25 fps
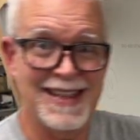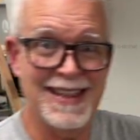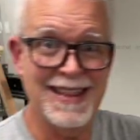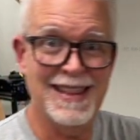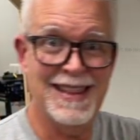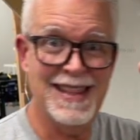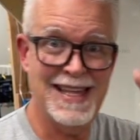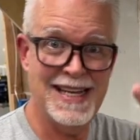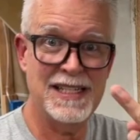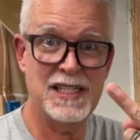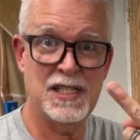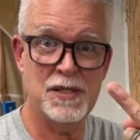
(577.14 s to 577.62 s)

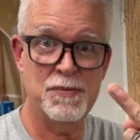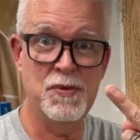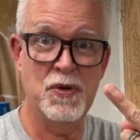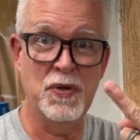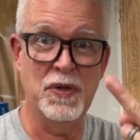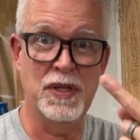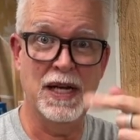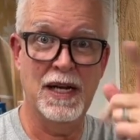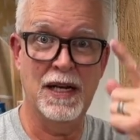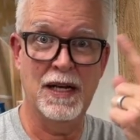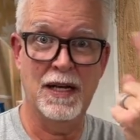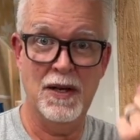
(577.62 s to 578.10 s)
then smooth
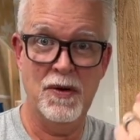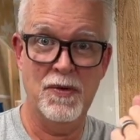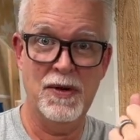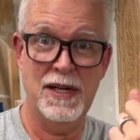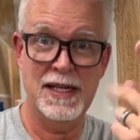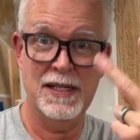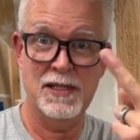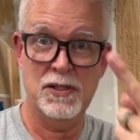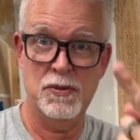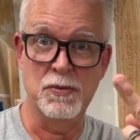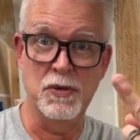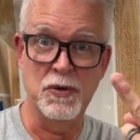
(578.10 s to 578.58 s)
it. Load
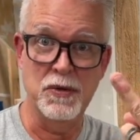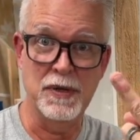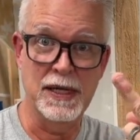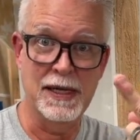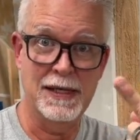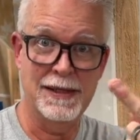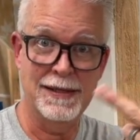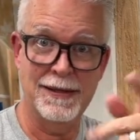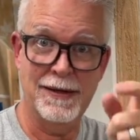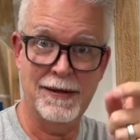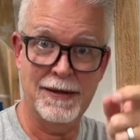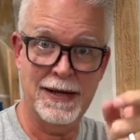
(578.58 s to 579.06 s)
it, smooth it,
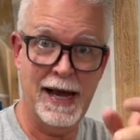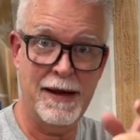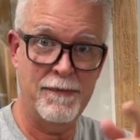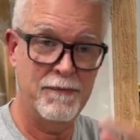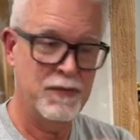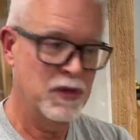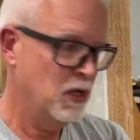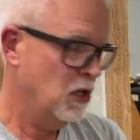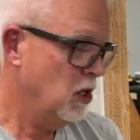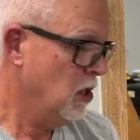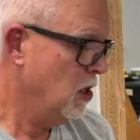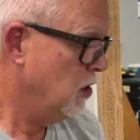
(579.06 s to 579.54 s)
okay?
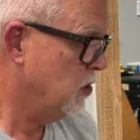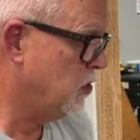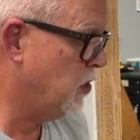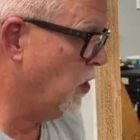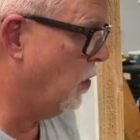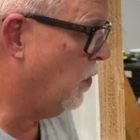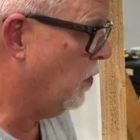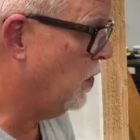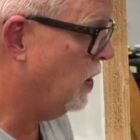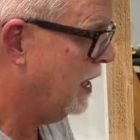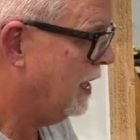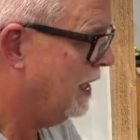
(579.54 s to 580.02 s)

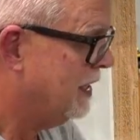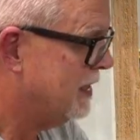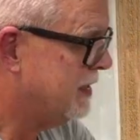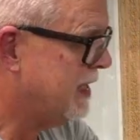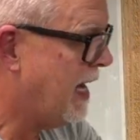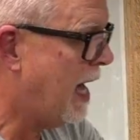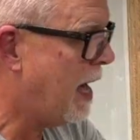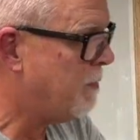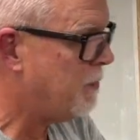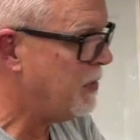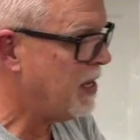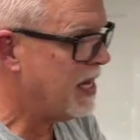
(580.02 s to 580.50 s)
So
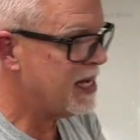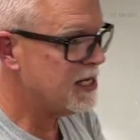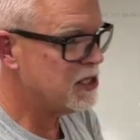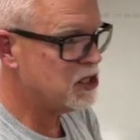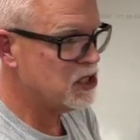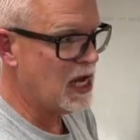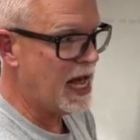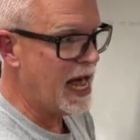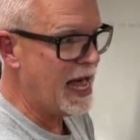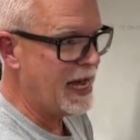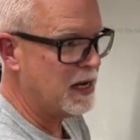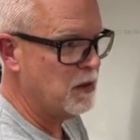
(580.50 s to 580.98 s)
top edge,
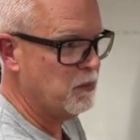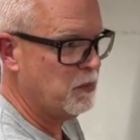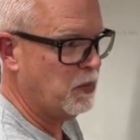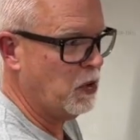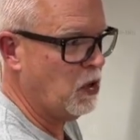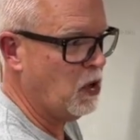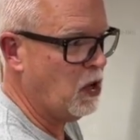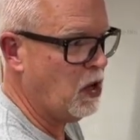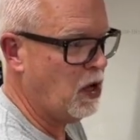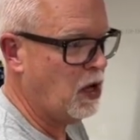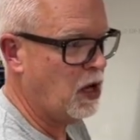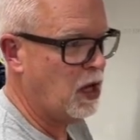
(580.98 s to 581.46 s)
I can
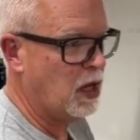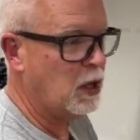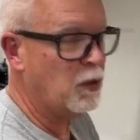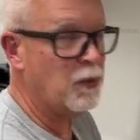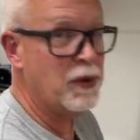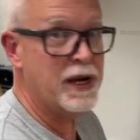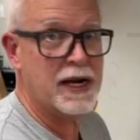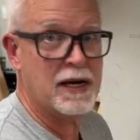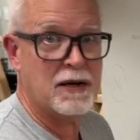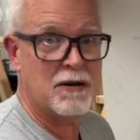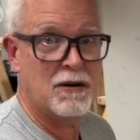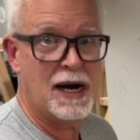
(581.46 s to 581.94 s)
pull all the
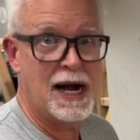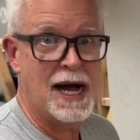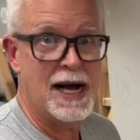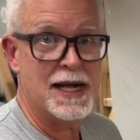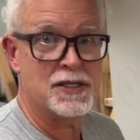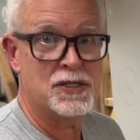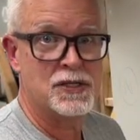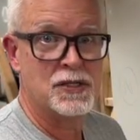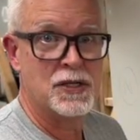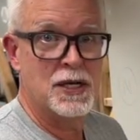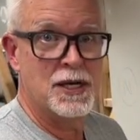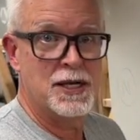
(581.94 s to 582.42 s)
way
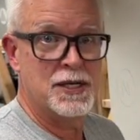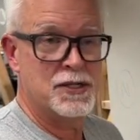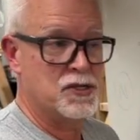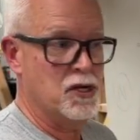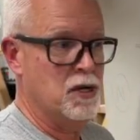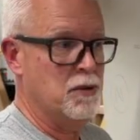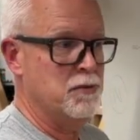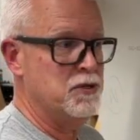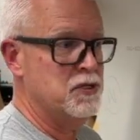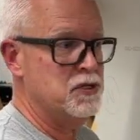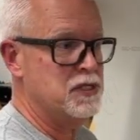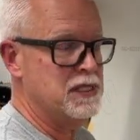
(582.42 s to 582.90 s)
across. So
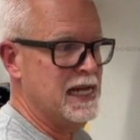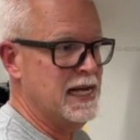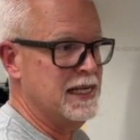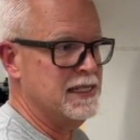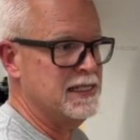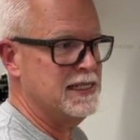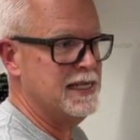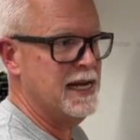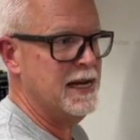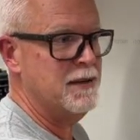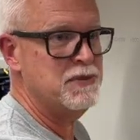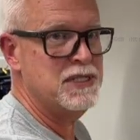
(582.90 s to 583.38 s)
I'm using that
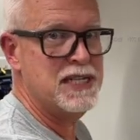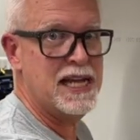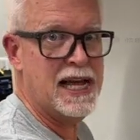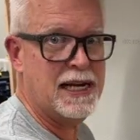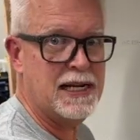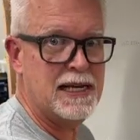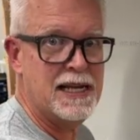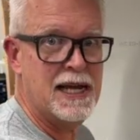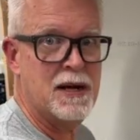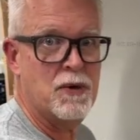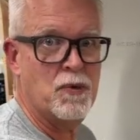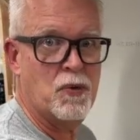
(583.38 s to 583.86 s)
same
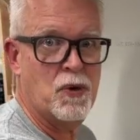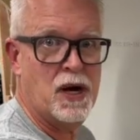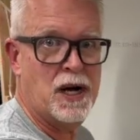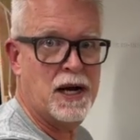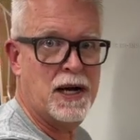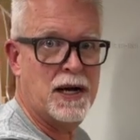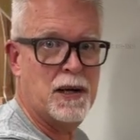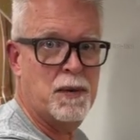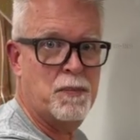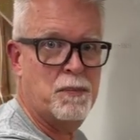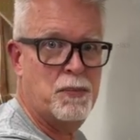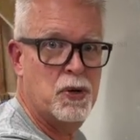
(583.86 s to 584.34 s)
technique where I'm
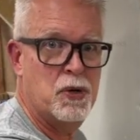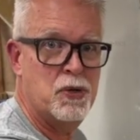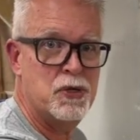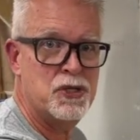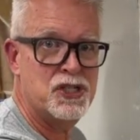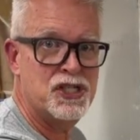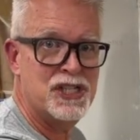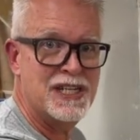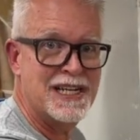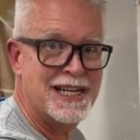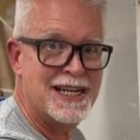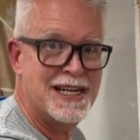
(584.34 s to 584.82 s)
gonna
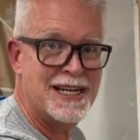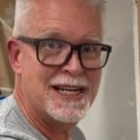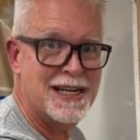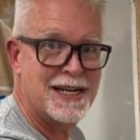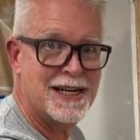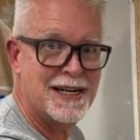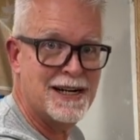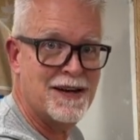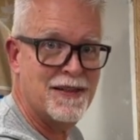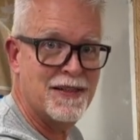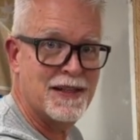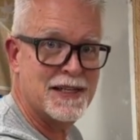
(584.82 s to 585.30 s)
push in
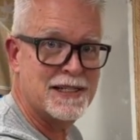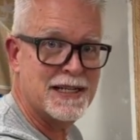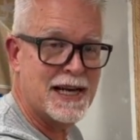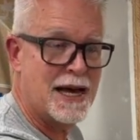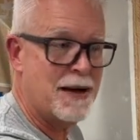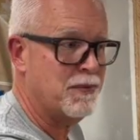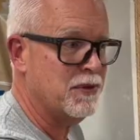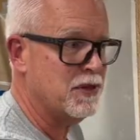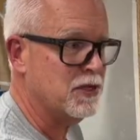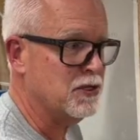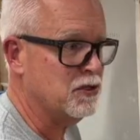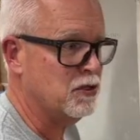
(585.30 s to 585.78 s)
on the
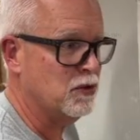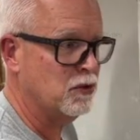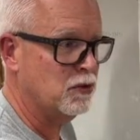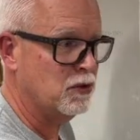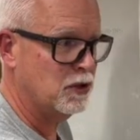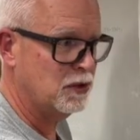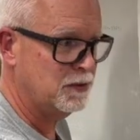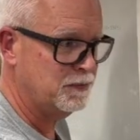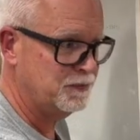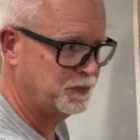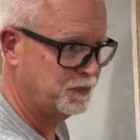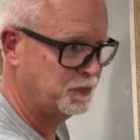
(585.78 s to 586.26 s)
top of the
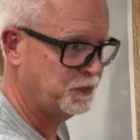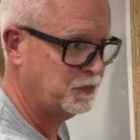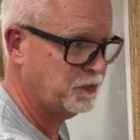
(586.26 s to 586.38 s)
tool,